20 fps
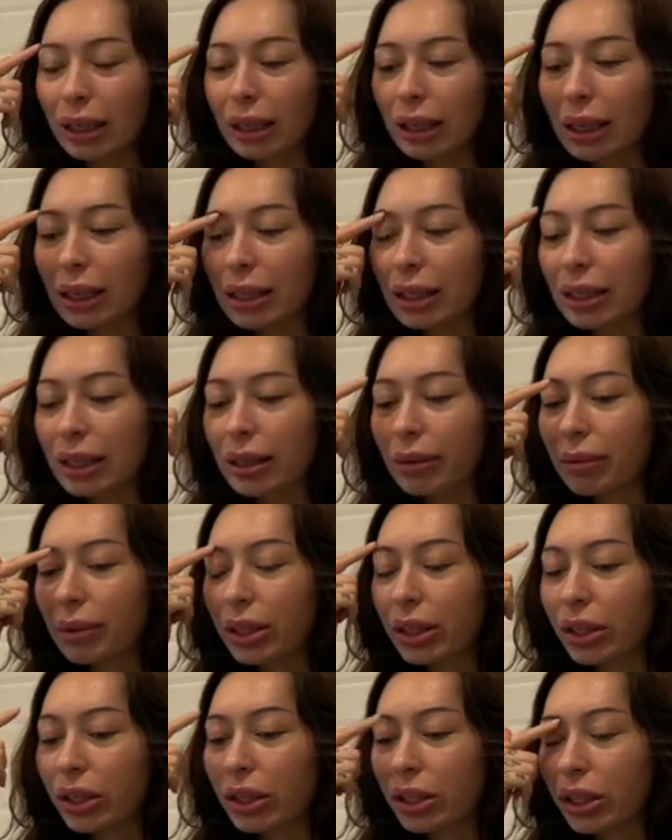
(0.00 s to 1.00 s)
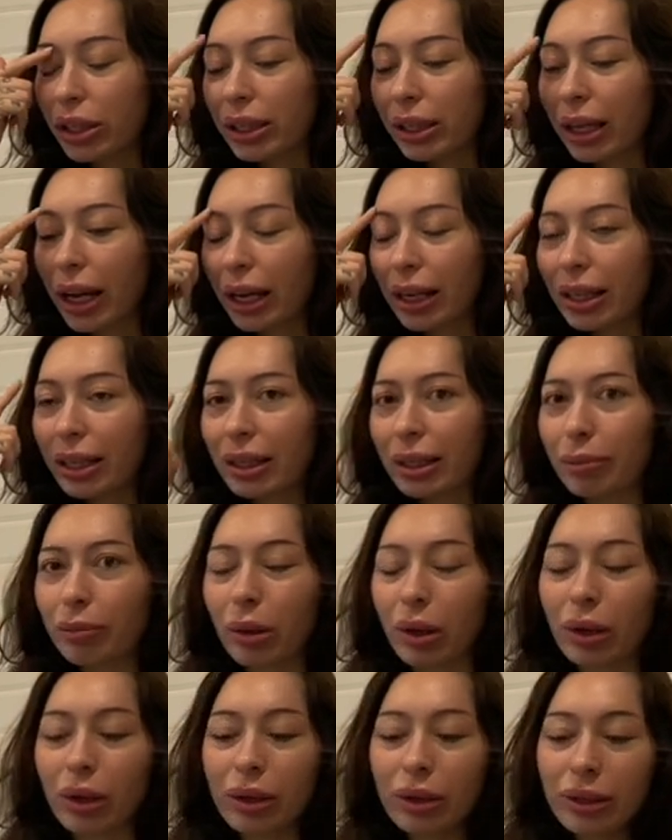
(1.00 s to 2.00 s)
because it was just kind of
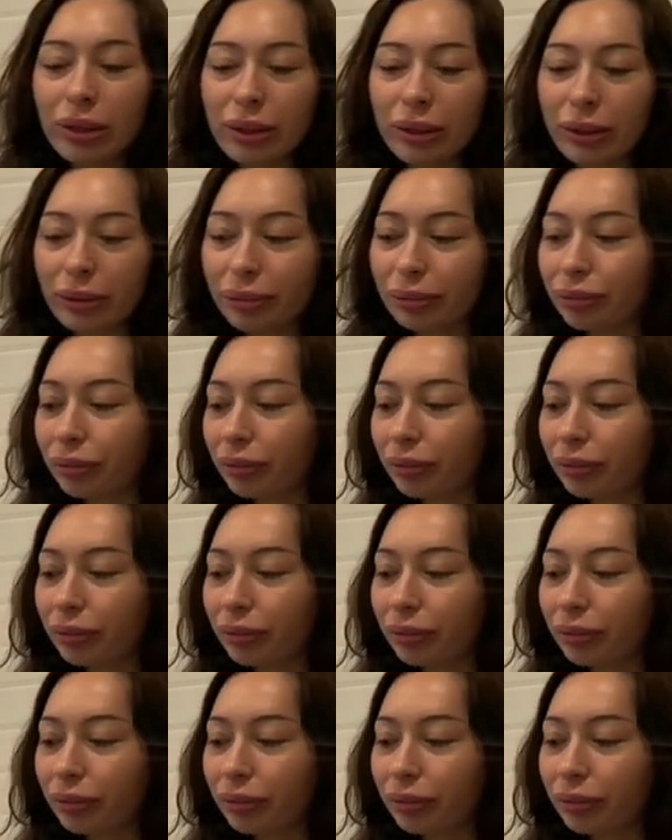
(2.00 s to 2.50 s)
sparse.